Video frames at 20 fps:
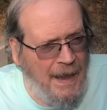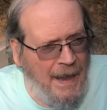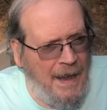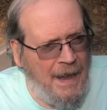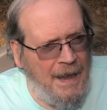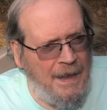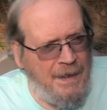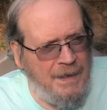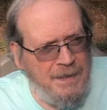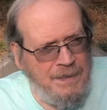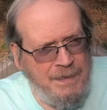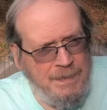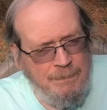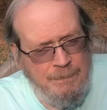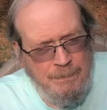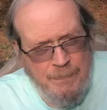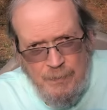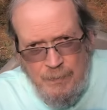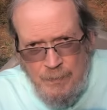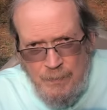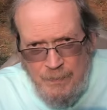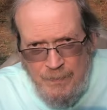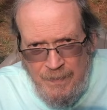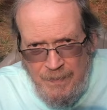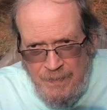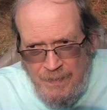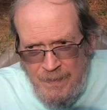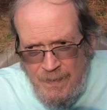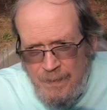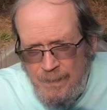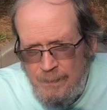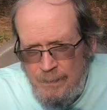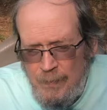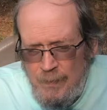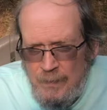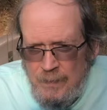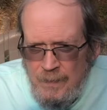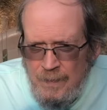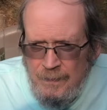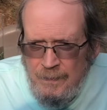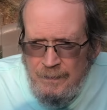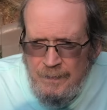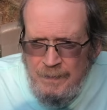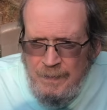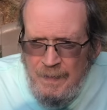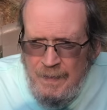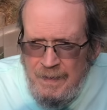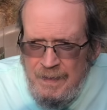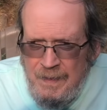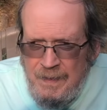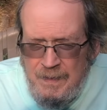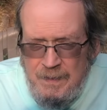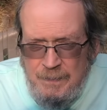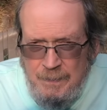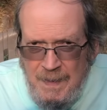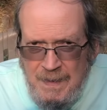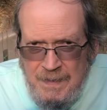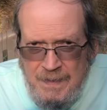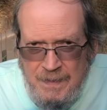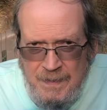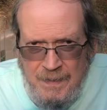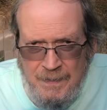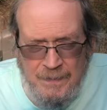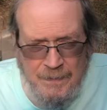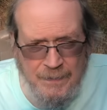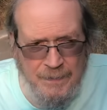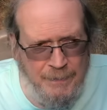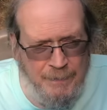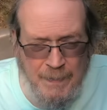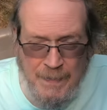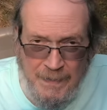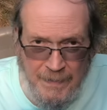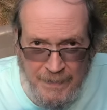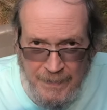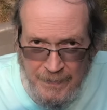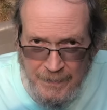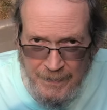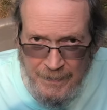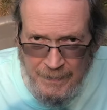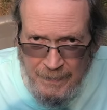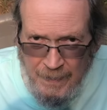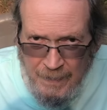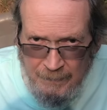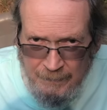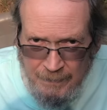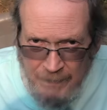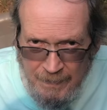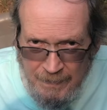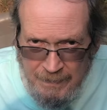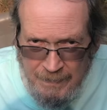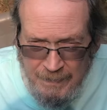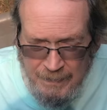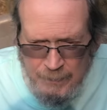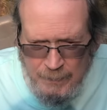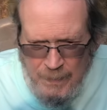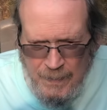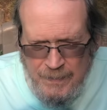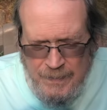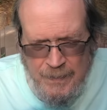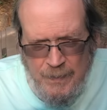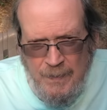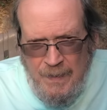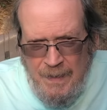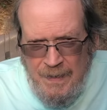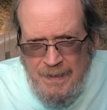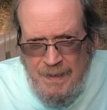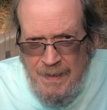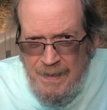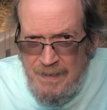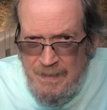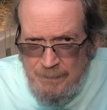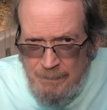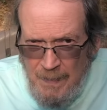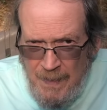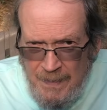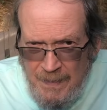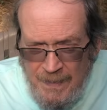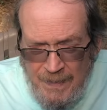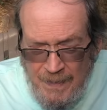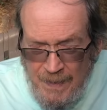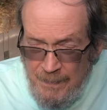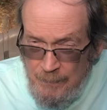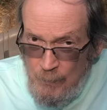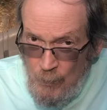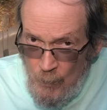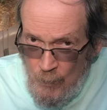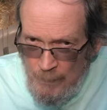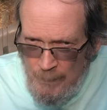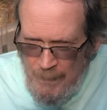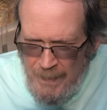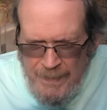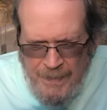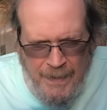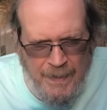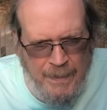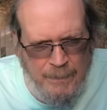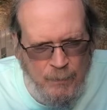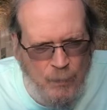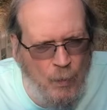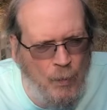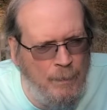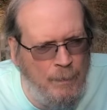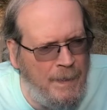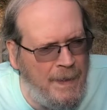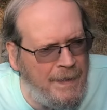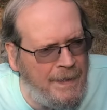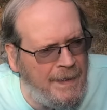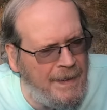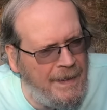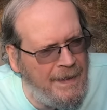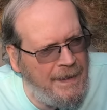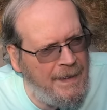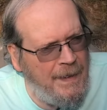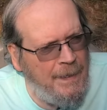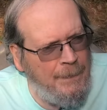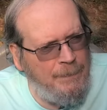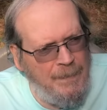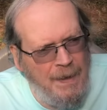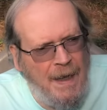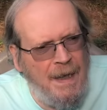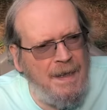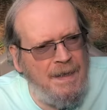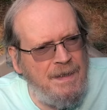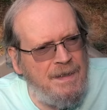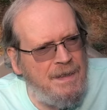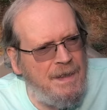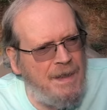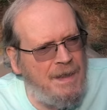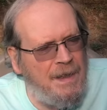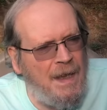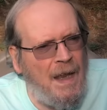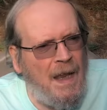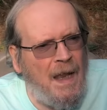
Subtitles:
and is imbued in a number of expensive military conflicts as well. So he needs money and more money and more money, and he obtains it